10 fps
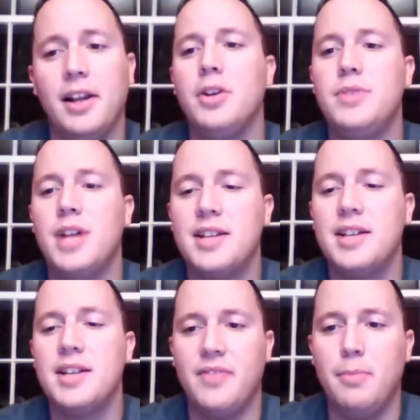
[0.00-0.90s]
OU
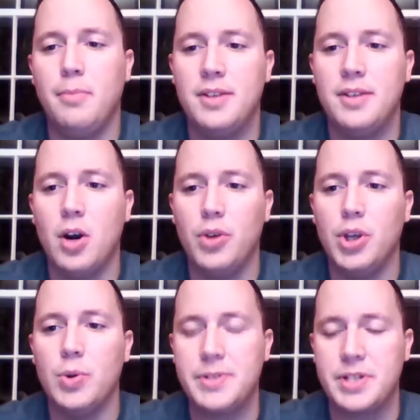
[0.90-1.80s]
does if it means
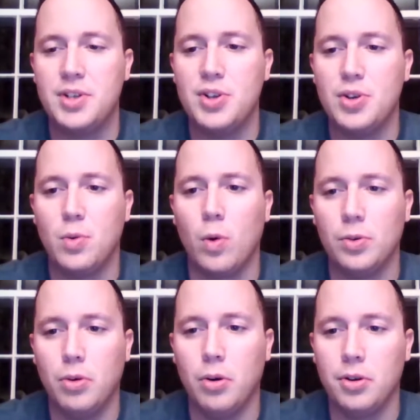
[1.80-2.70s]
OU is the new
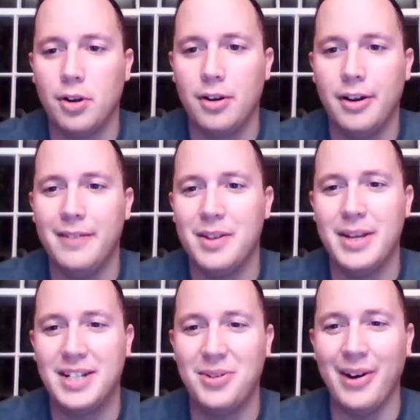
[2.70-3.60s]
world order of
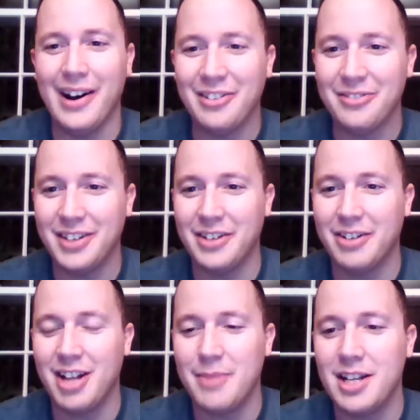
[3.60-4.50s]
the Big 12. You
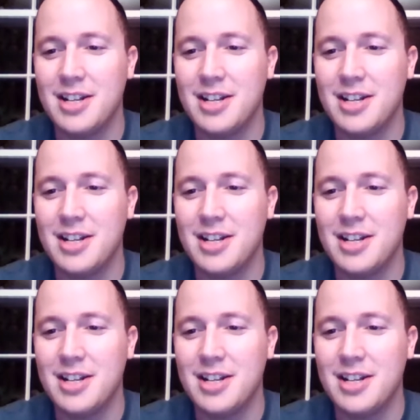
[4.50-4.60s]
know what I mean?